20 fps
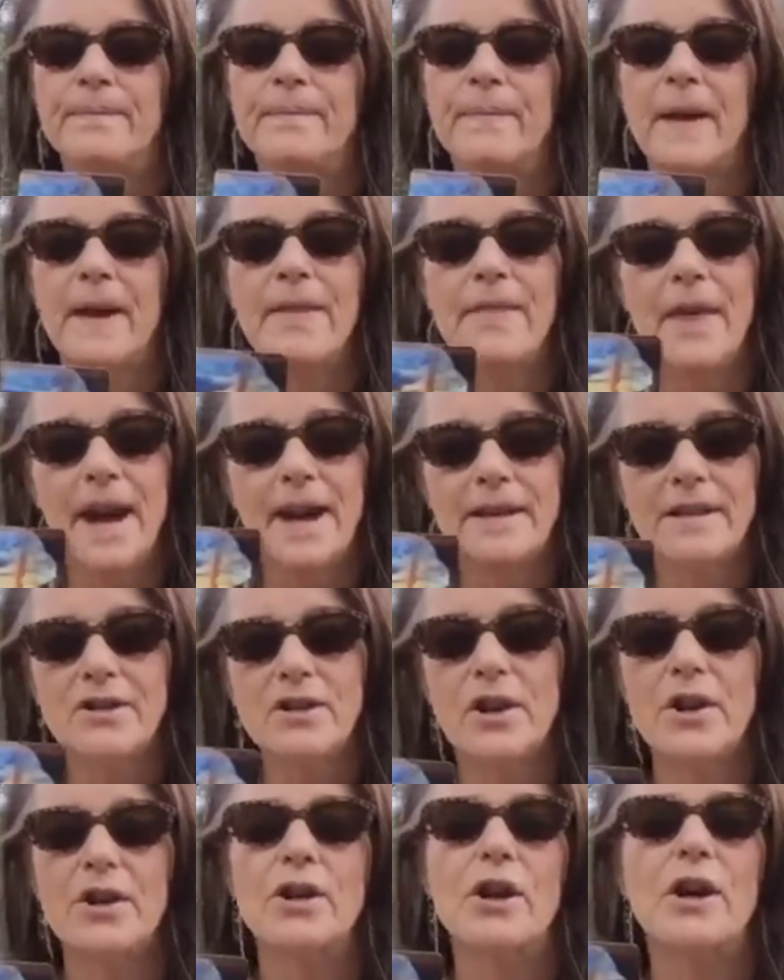And that has
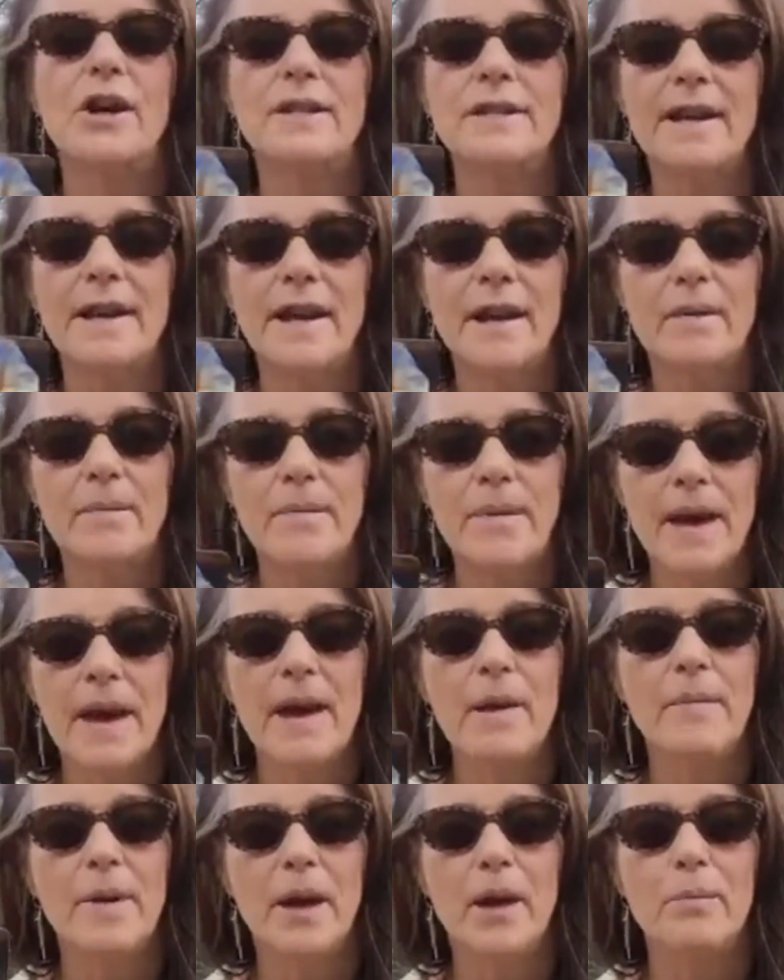gone on to help
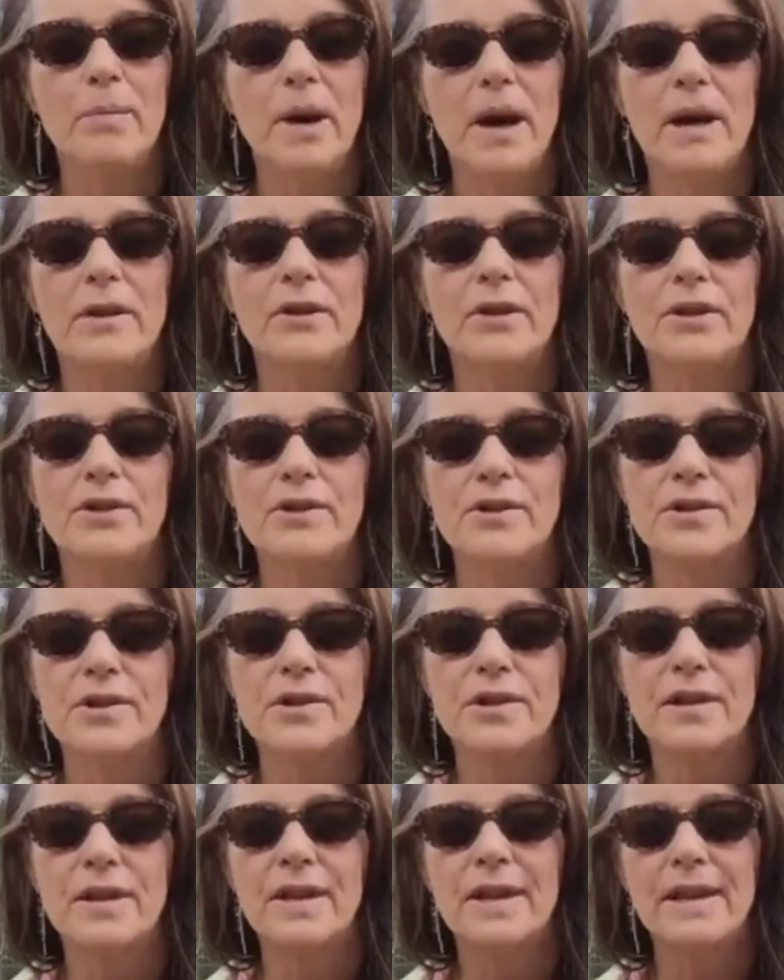them help others.
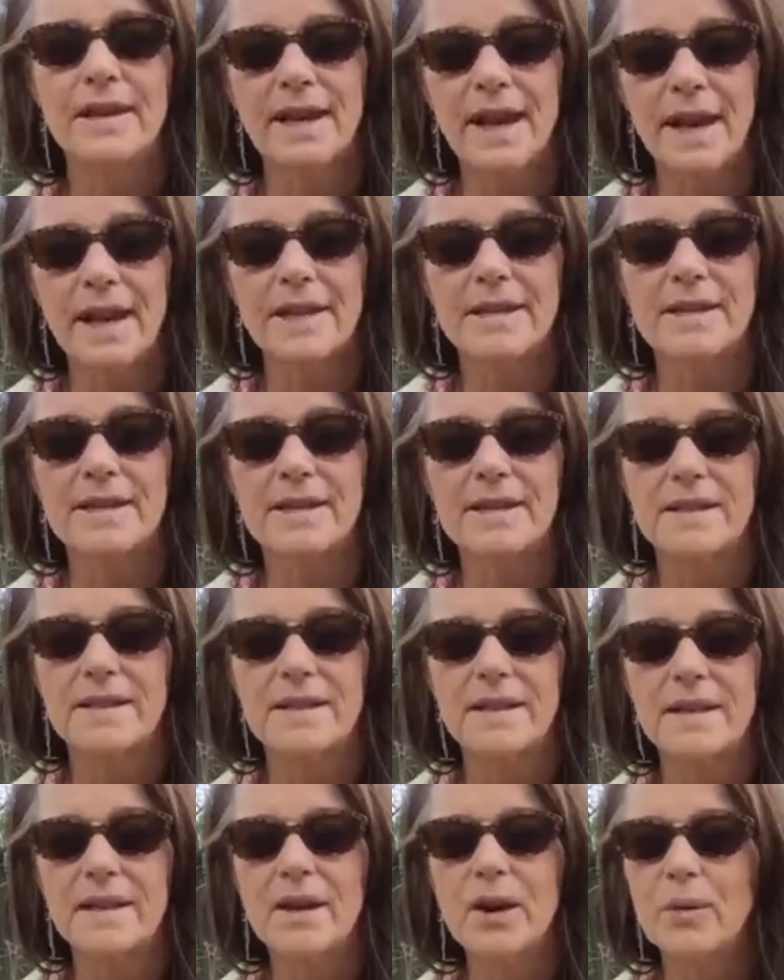Yes,
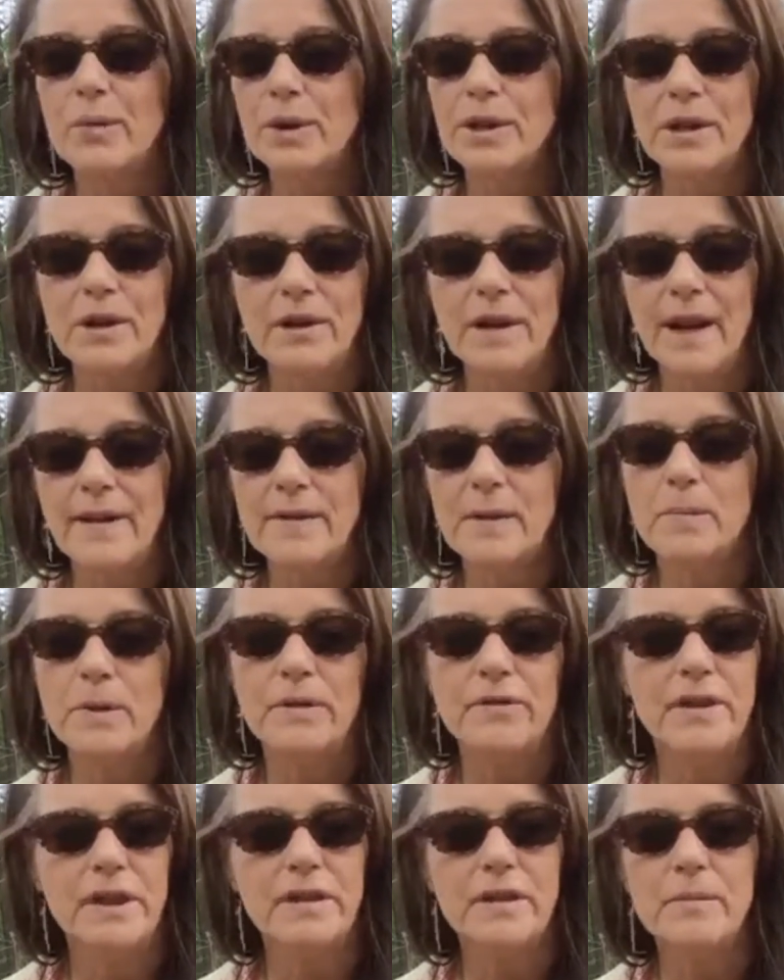we don't have to be
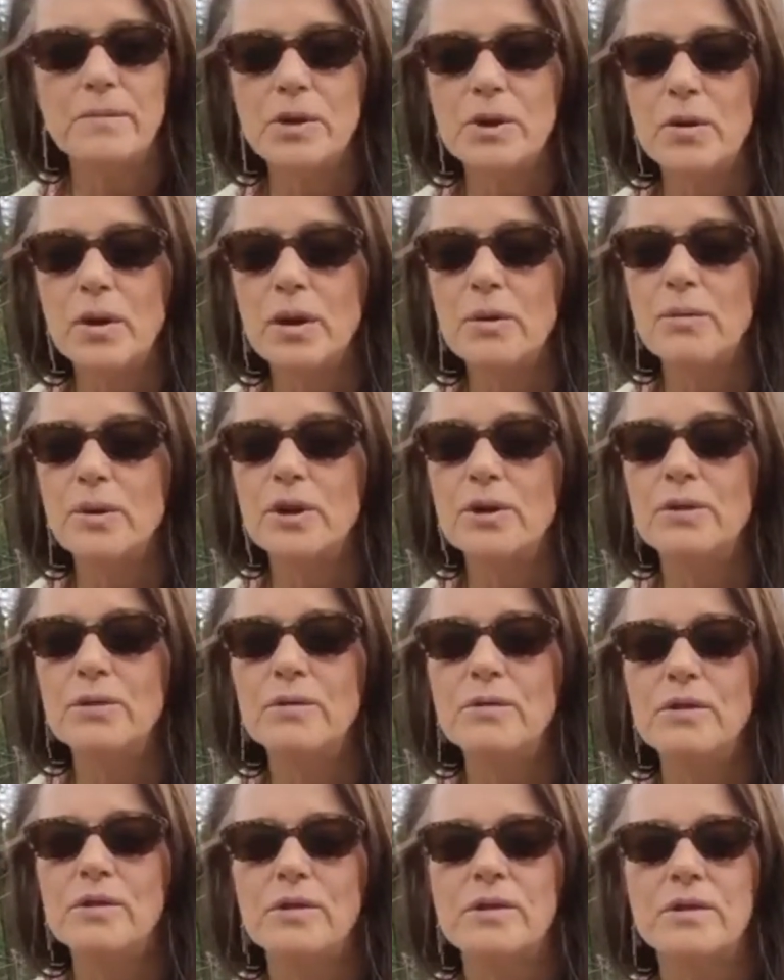victim to our
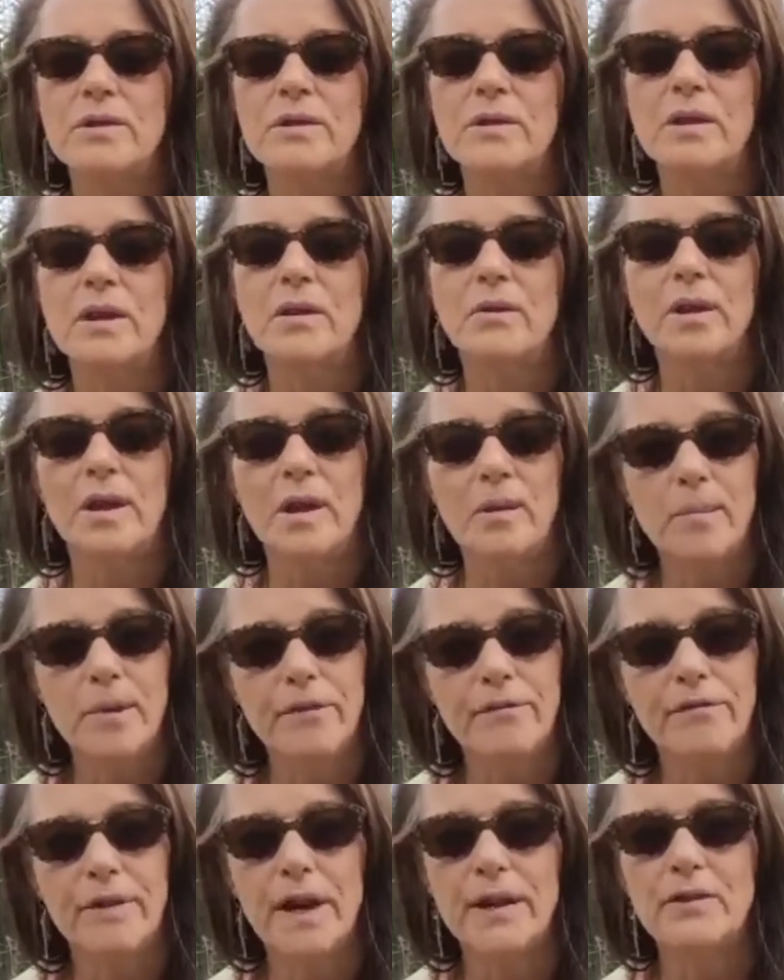wounds. We can be
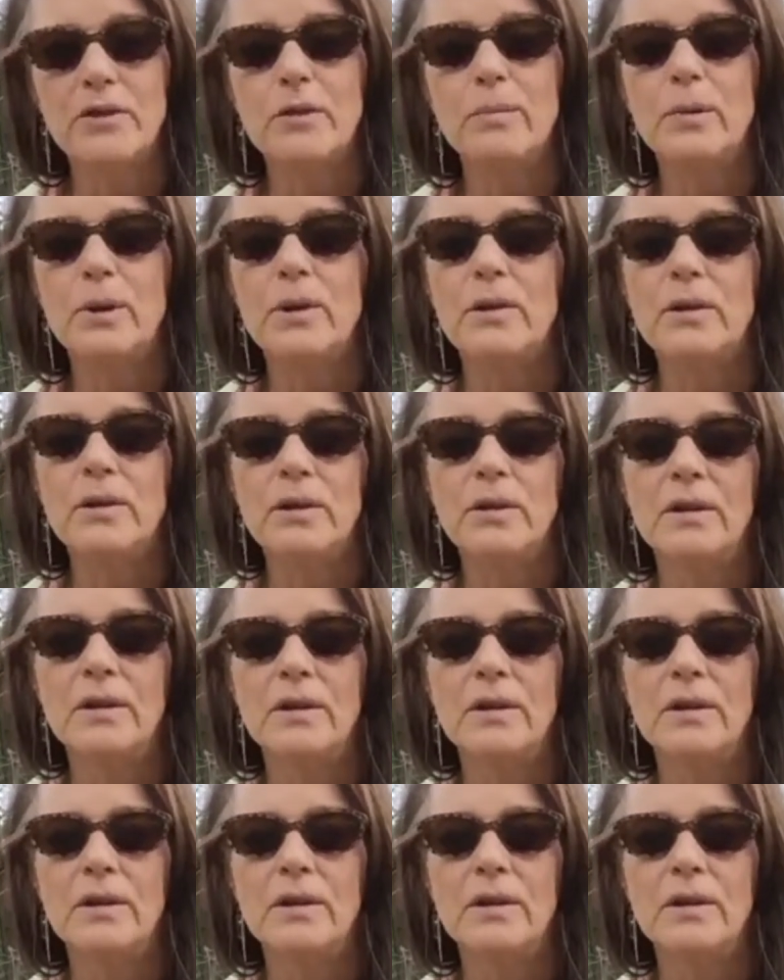vulnerable.